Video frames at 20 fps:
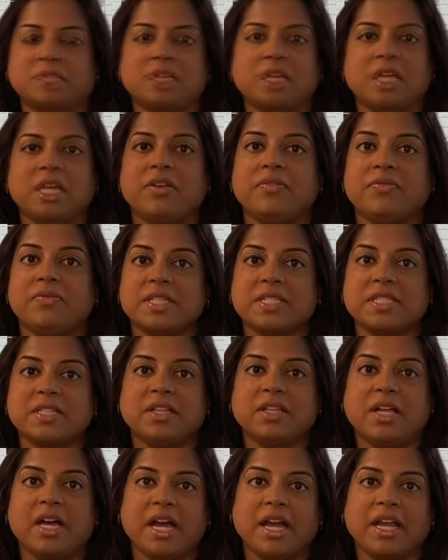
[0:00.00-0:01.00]

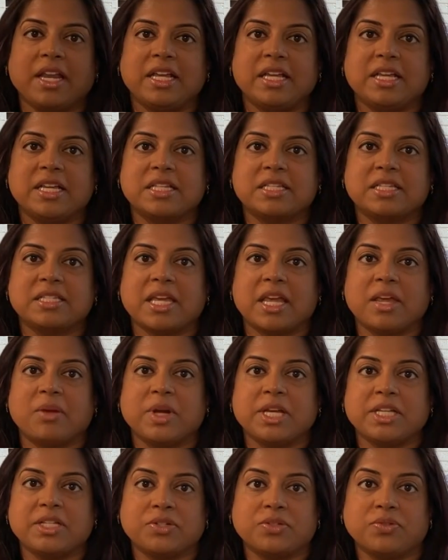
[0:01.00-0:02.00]
Invisalign is a
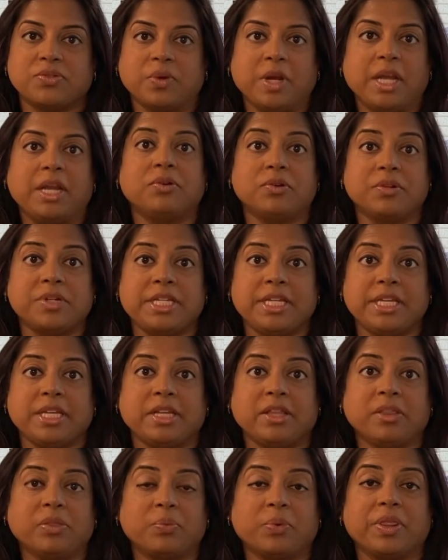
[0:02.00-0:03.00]
way to straighten your
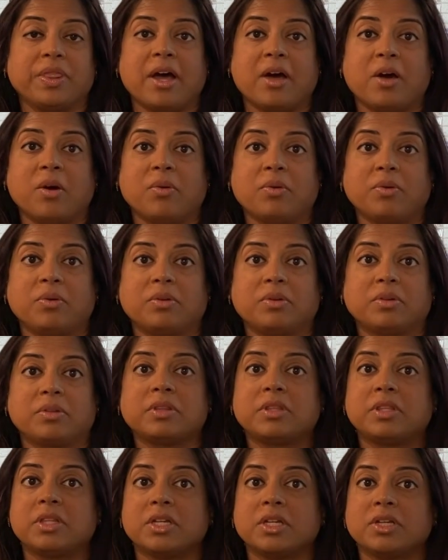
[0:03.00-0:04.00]
teeth without
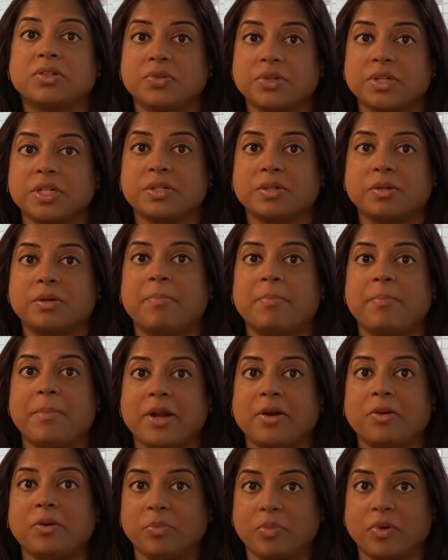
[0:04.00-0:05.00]
the traditional
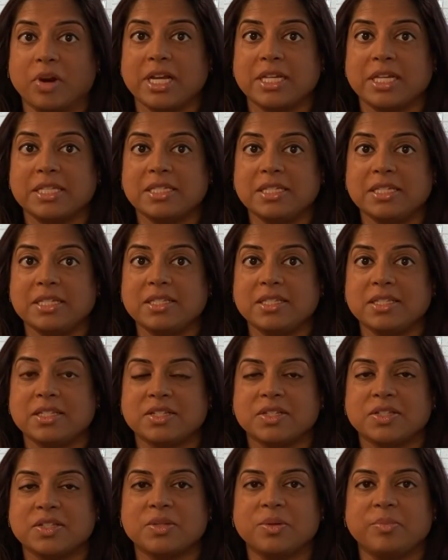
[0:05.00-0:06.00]
metal braces.
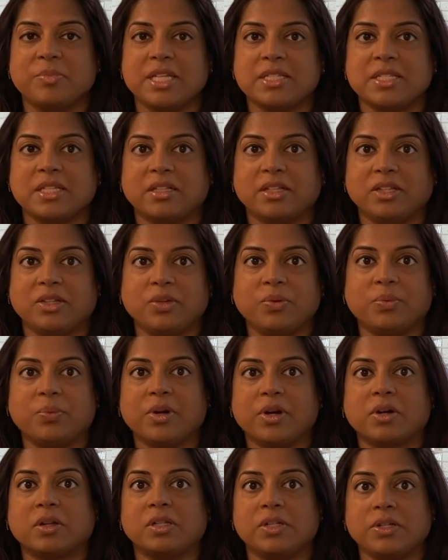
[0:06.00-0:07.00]
So basically you
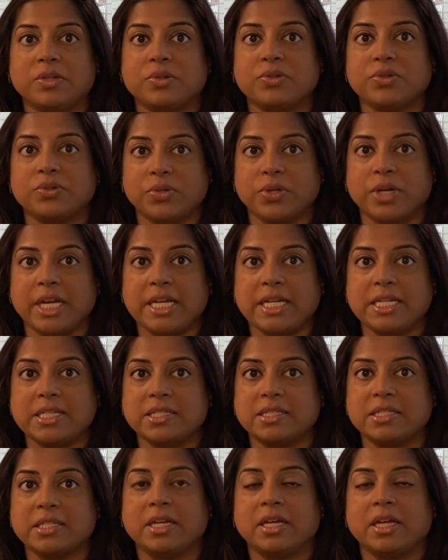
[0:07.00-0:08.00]
wear clear
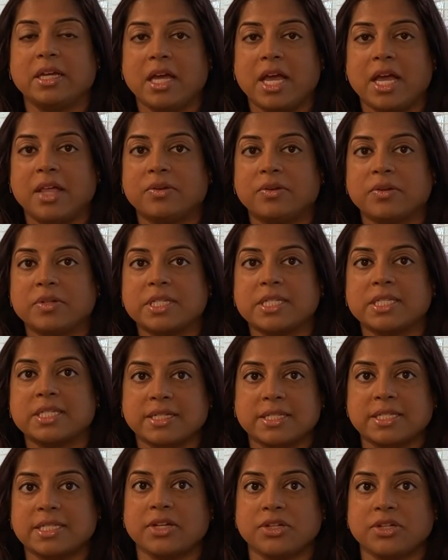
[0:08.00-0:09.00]
trays and there's a
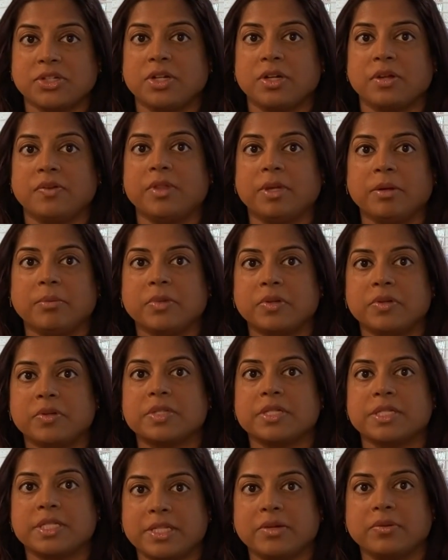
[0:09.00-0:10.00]
succession of them,
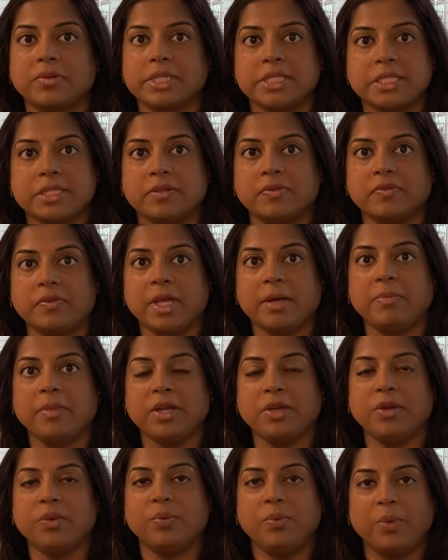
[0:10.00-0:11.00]
there's a series of them
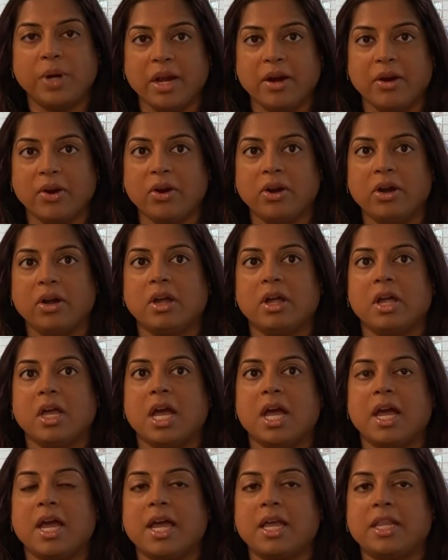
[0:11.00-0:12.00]
that you wear,
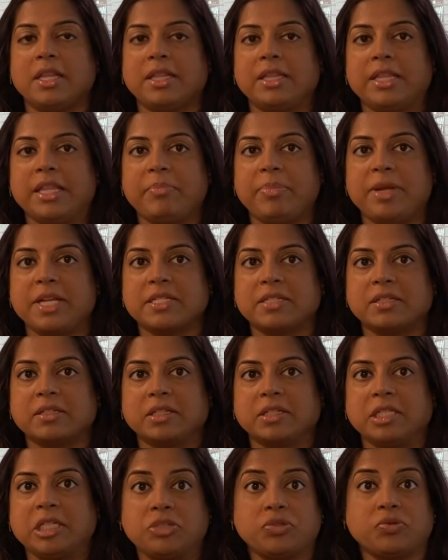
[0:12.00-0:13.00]
and they
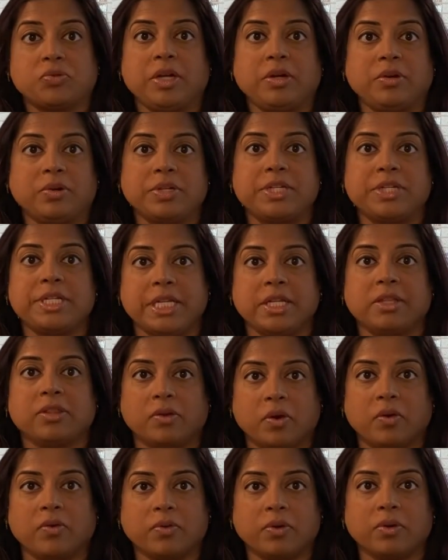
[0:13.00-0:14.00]
basically straighten your teeth
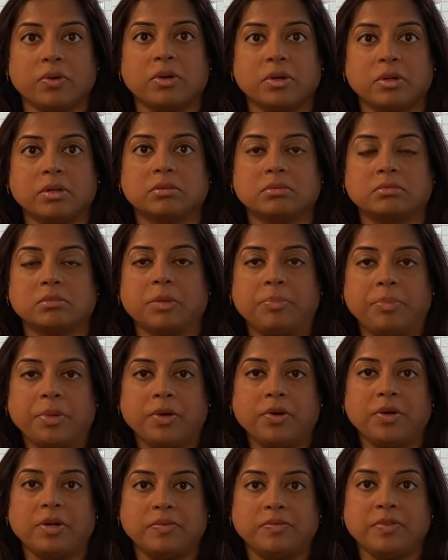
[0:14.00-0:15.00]
over a
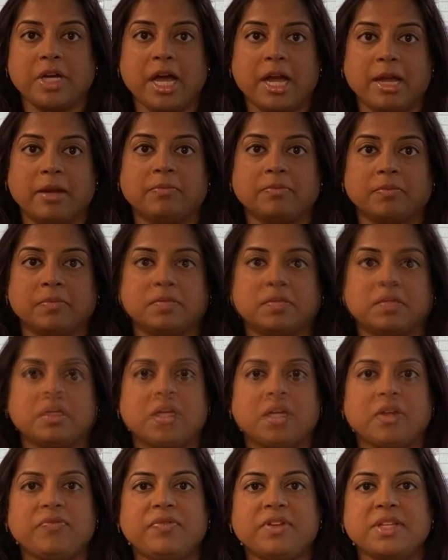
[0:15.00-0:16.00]
period of time.
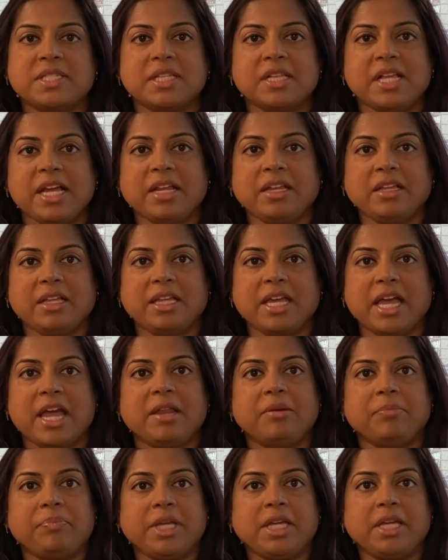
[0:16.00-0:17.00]
Invisalign
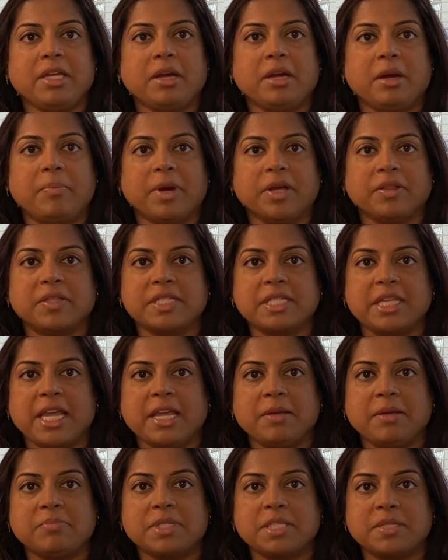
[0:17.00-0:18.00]
can be about the
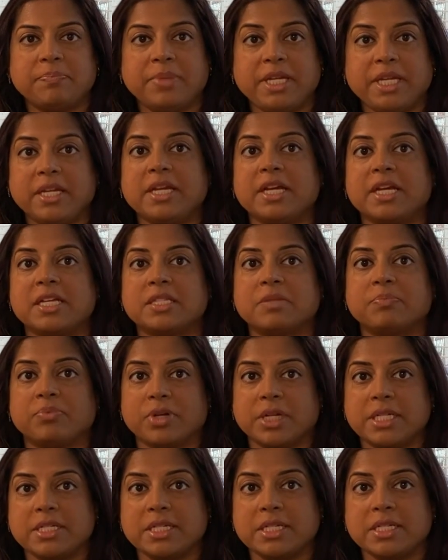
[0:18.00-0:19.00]
same speed as
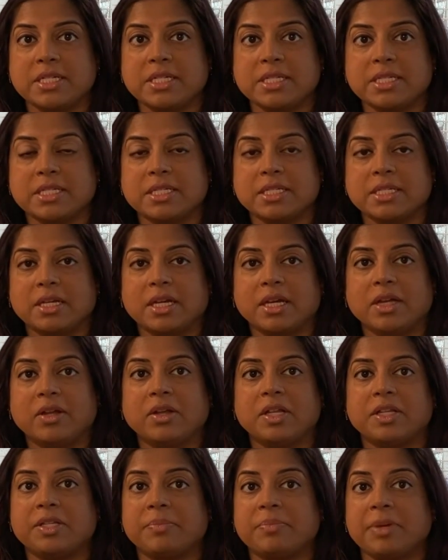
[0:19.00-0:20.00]
braces.
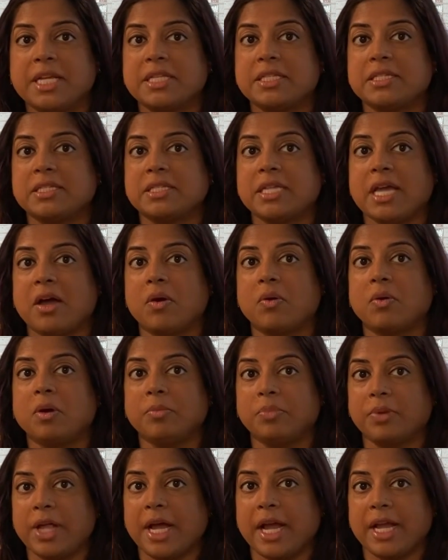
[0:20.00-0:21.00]
It depends how
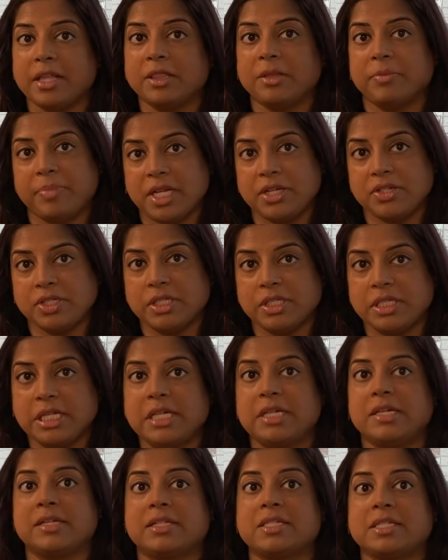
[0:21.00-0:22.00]
compliant the patient
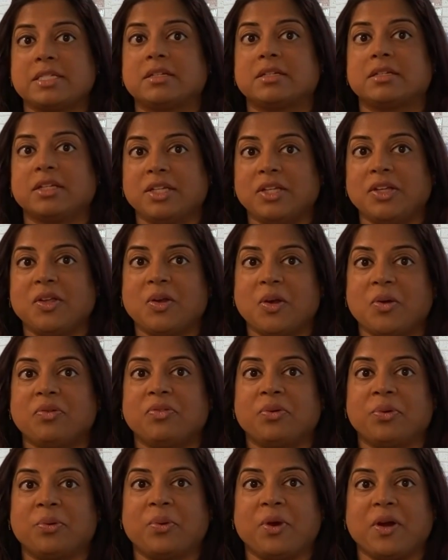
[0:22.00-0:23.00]
is. You know,
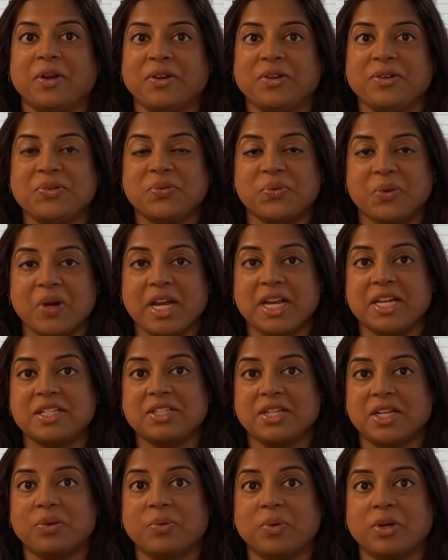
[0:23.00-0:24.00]
if you're wearing your
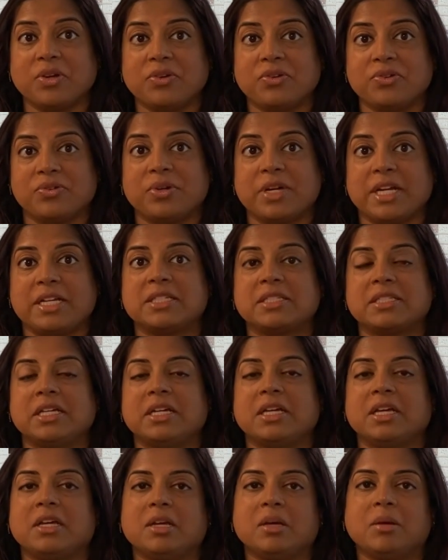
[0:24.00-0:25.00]
trays, you got to wear your trays.
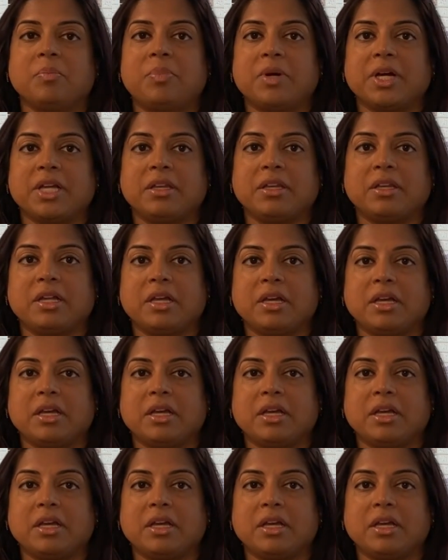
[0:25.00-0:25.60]
But